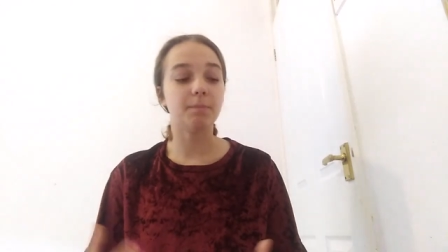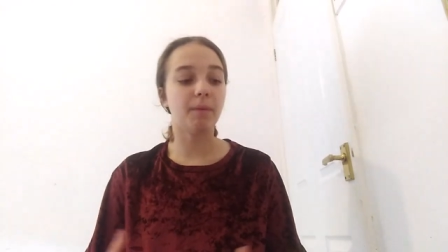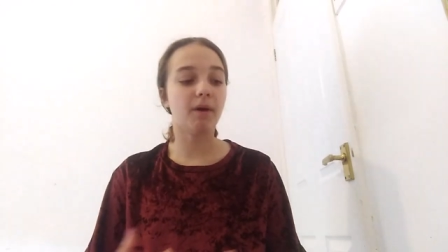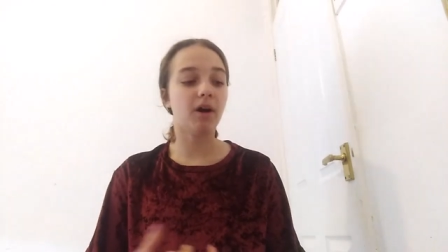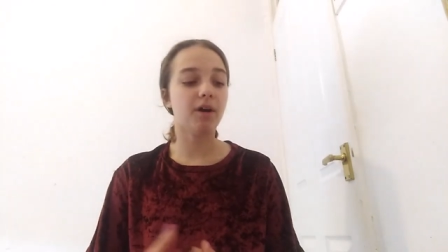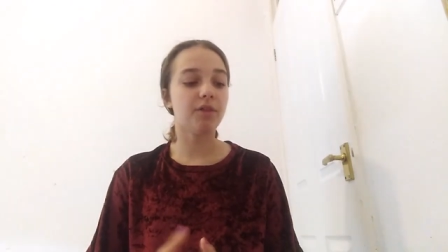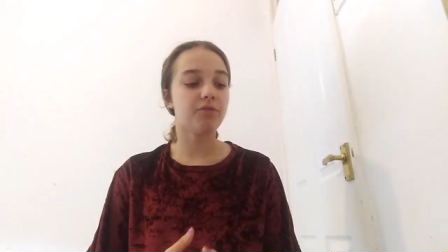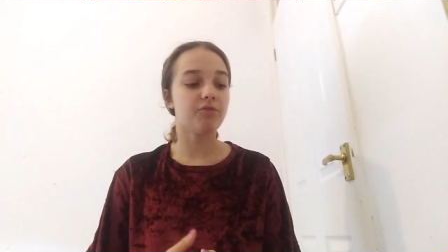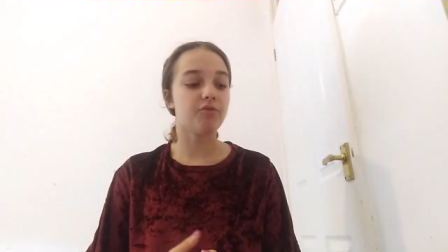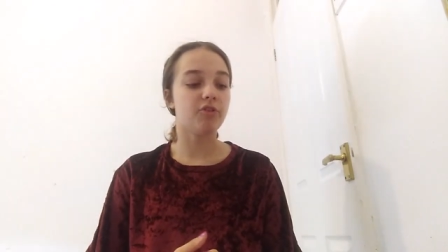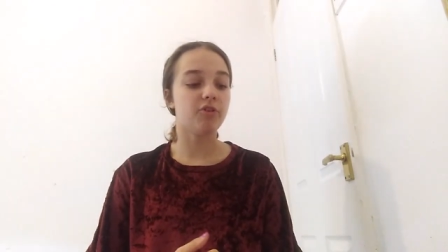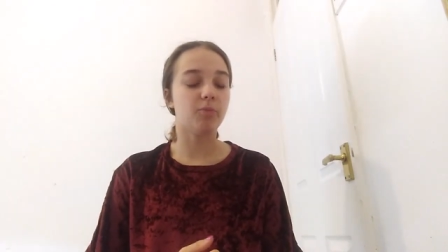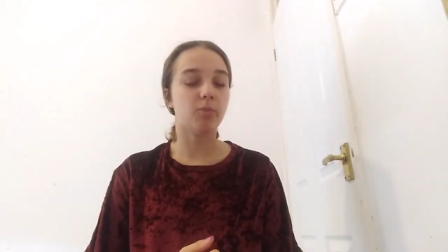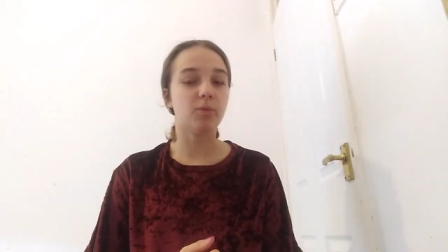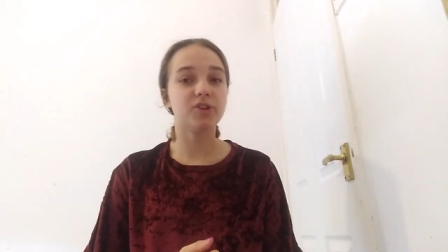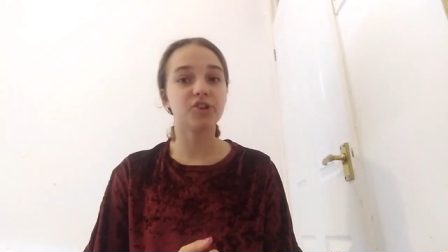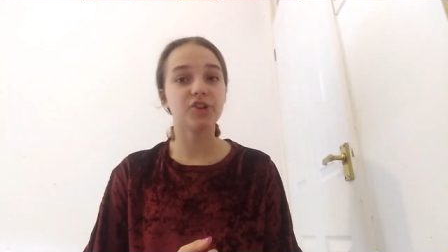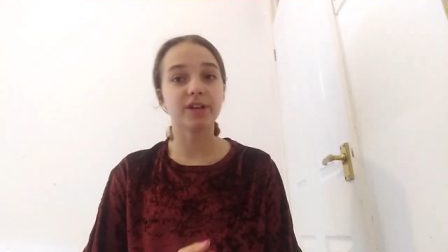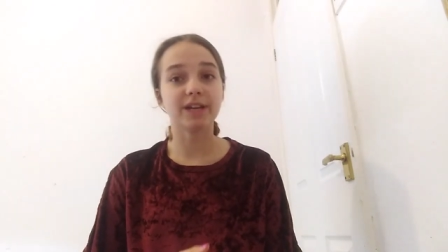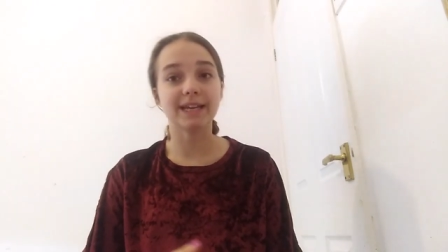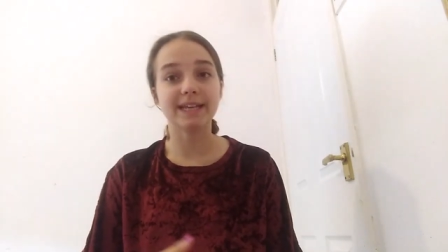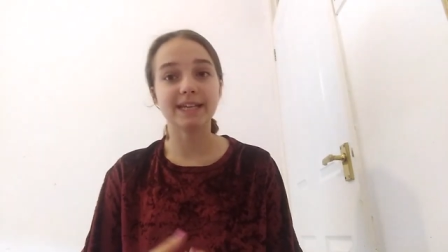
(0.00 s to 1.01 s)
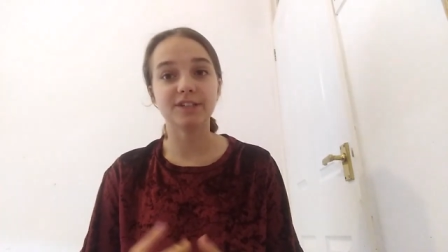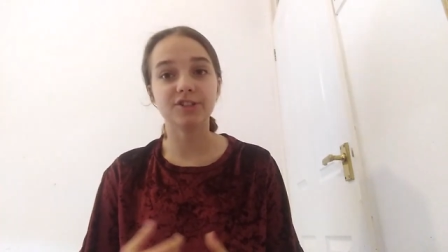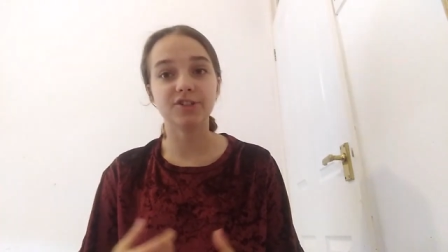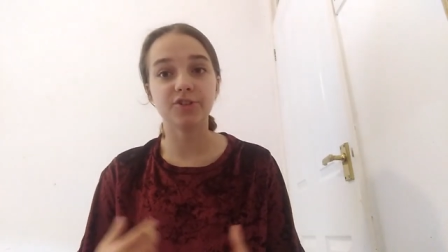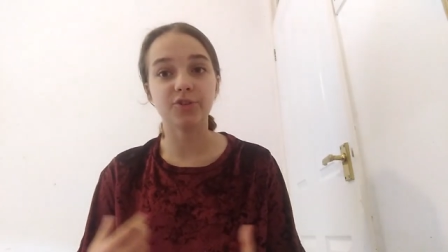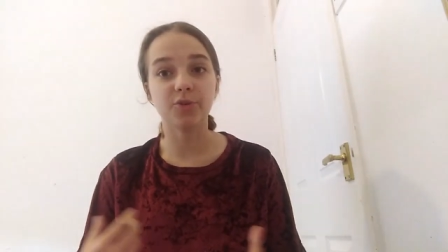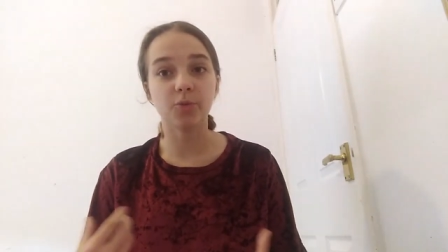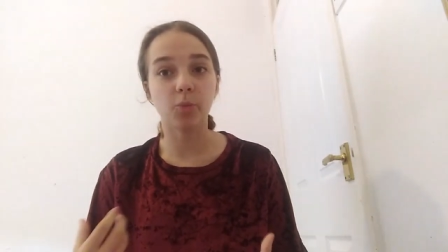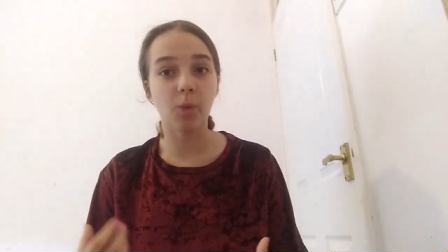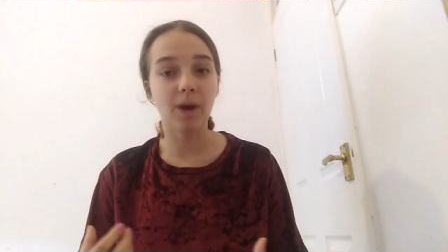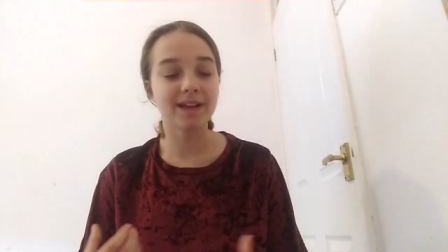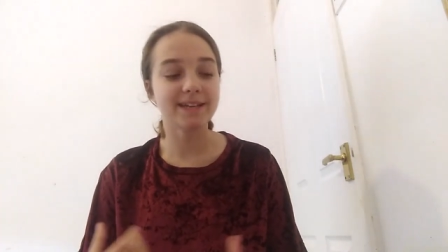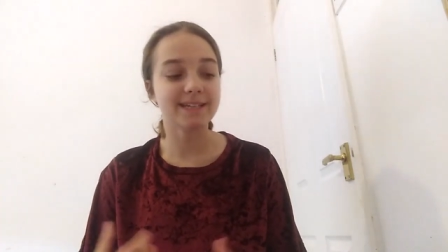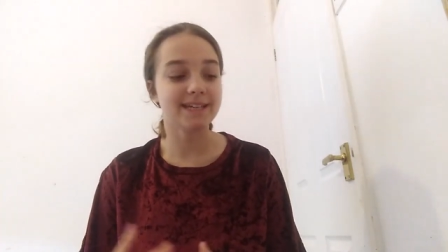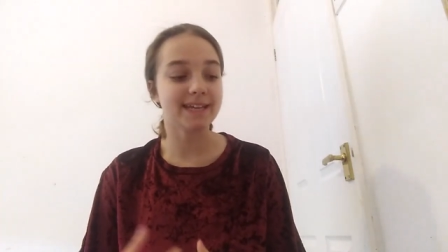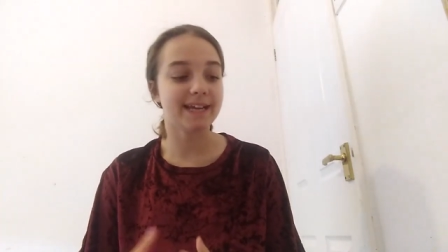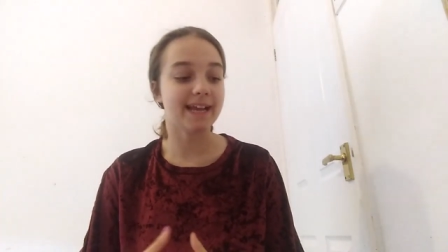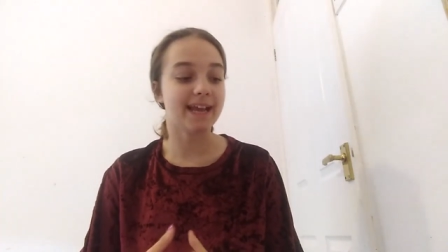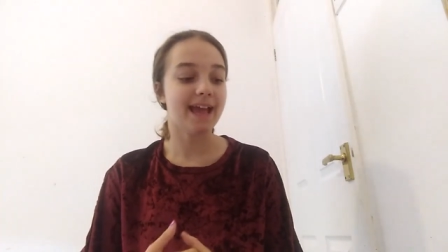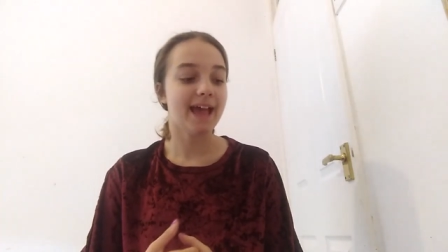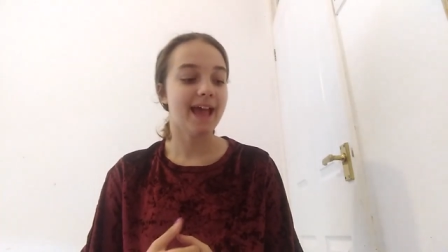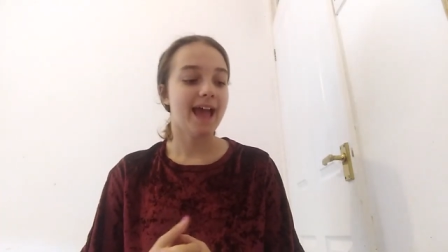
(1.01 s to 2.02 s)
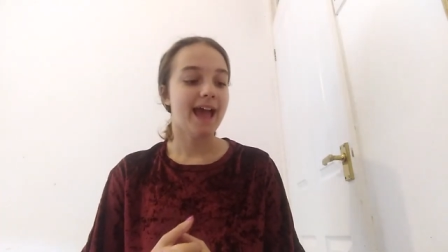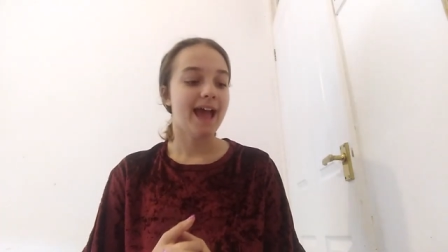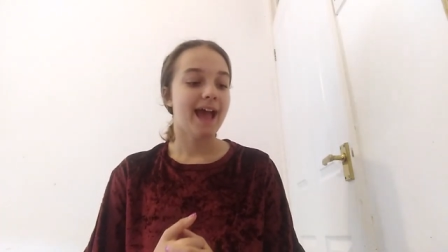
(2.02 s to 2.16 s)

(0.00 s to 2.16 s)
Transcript: bathroom, which can lead to wetting.